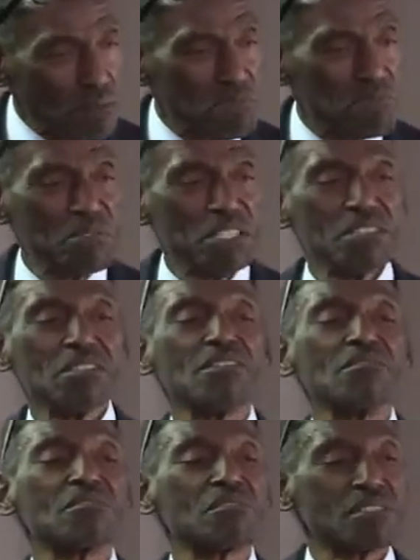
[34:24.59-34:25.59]
be ye
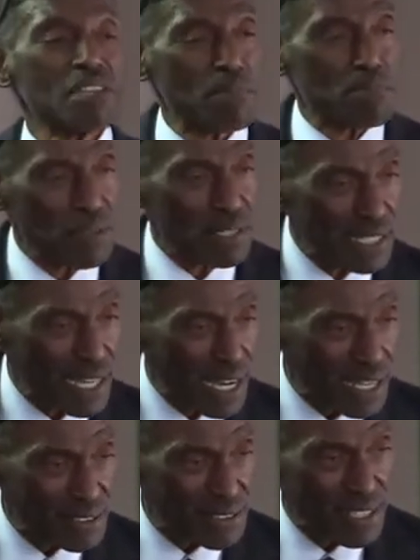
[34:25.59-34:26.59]
separate, God
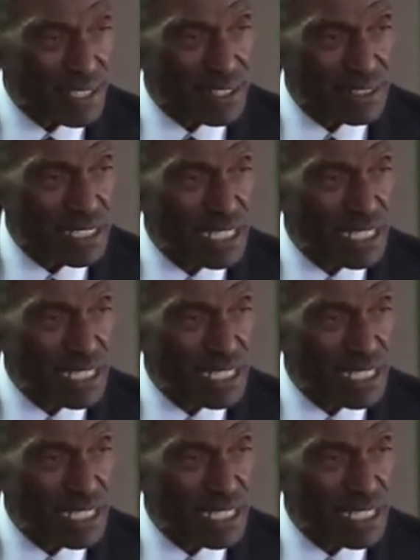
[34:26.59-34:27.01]
says